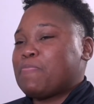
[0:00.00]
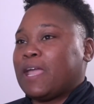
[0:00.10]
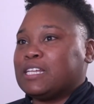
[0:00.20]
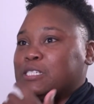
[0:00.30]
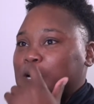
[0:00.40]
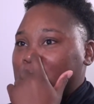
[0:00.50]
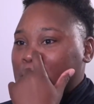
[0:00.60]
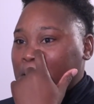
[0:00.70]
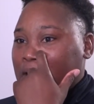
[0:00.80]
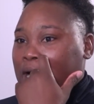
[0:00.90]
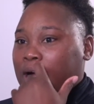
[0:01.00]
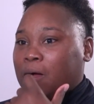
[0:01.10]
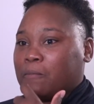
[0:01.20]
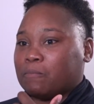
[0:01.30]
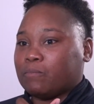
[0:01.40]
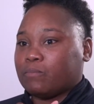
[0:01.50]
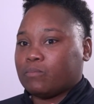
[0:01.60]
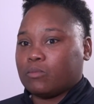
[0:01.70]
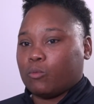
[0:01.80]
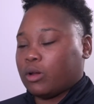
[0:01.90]
And so
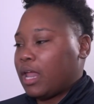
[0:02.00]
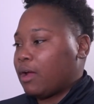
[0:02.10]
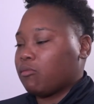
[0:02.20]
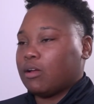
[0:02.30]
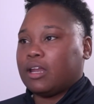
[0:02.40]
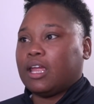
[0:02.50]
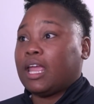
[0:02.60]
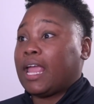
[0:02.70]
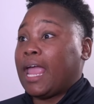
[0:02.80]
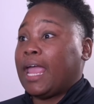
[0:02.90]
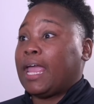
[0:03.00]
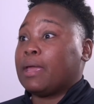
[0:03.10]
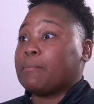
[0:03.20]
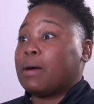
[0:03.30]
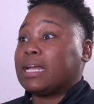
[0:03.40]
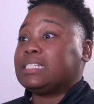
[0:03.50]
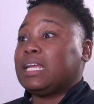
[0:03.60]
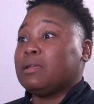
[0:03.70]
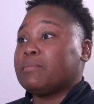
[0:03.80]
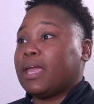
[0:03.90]
we're like running, and my
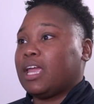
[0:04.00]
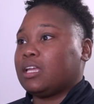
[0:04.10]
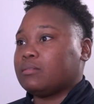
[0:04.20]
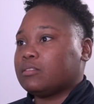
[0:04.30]
teammate